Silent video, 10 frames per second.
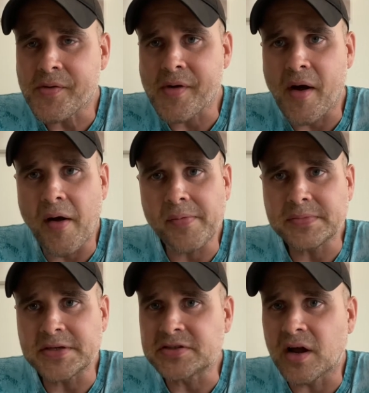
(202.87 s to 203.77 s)
um,
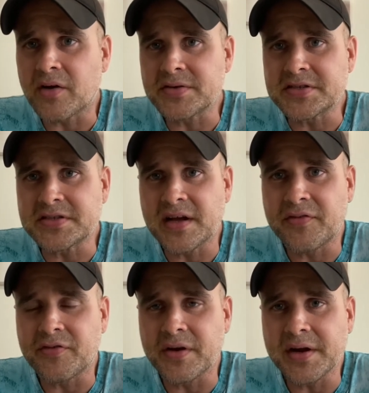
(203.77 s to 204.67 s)
my tolerance is
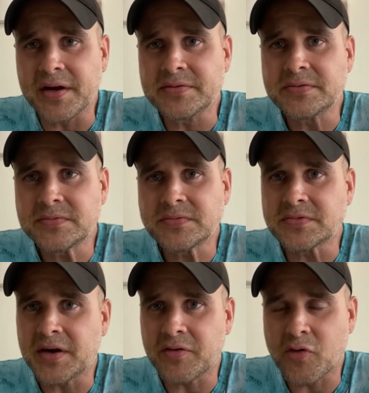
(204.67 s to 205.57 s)
definitely
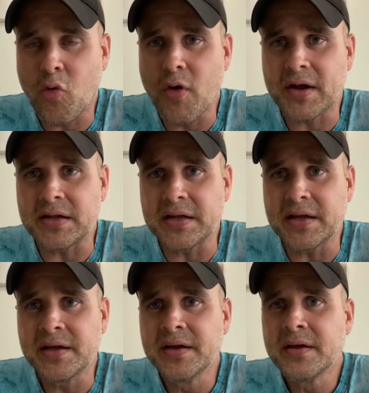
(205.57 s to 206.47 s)

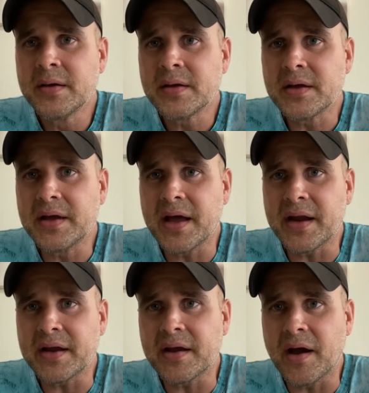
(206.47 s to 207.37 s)
quickly
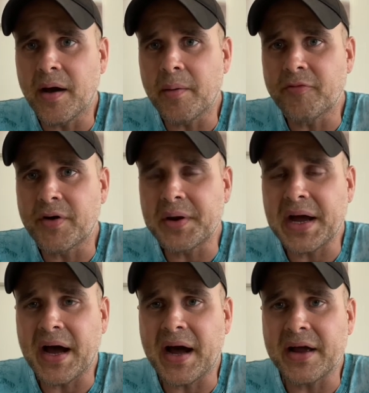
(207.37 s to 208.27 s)
getting uh, very
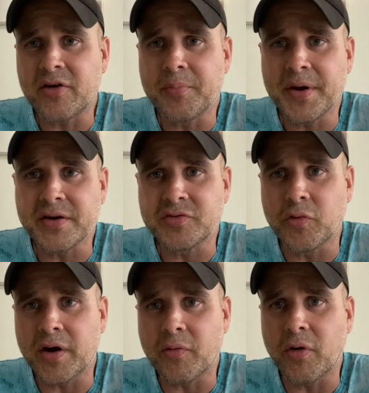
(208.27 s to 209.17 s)
high compared to
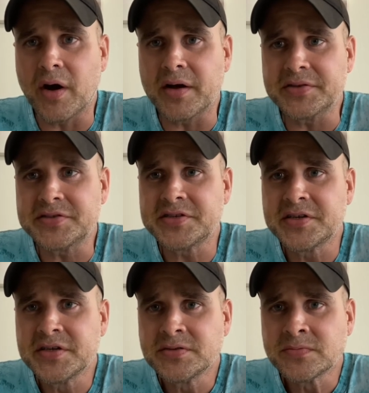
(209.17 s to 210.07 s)
what it was.
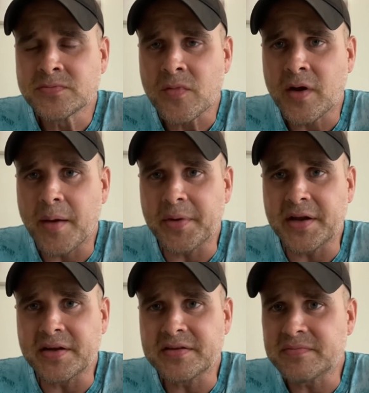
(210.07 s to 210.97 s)
I
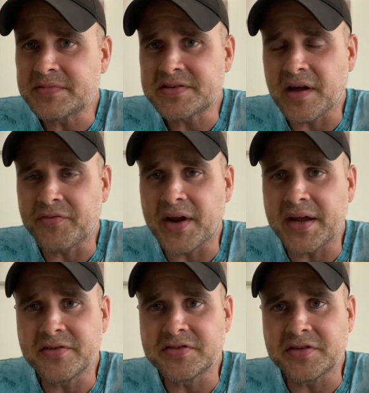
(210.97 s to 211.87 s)
mean, stuff that I
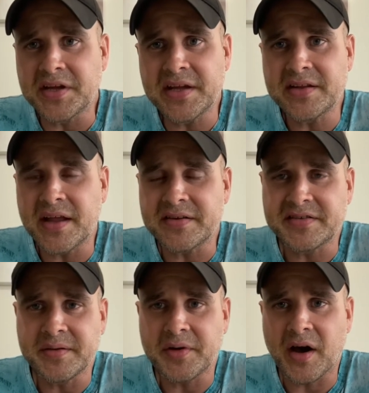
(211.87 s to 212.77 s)
used to eat that
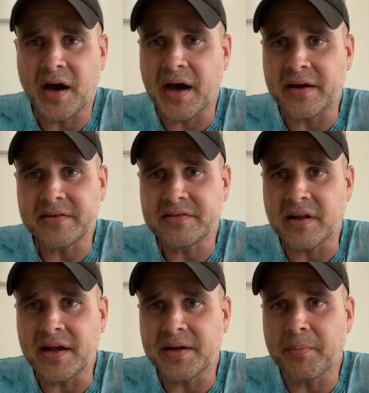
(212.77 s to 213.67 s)
seemed hot is
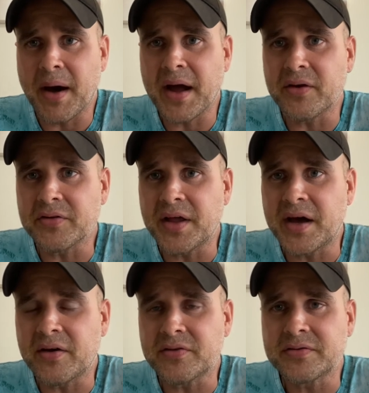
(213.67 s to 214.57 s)
like mild
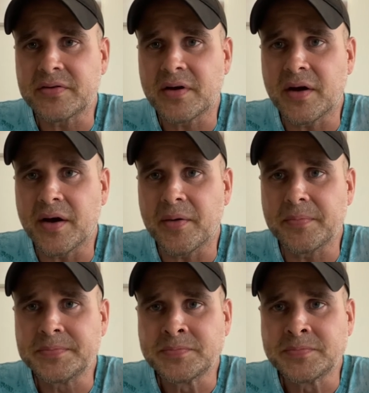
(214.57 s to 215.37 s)
now. Um,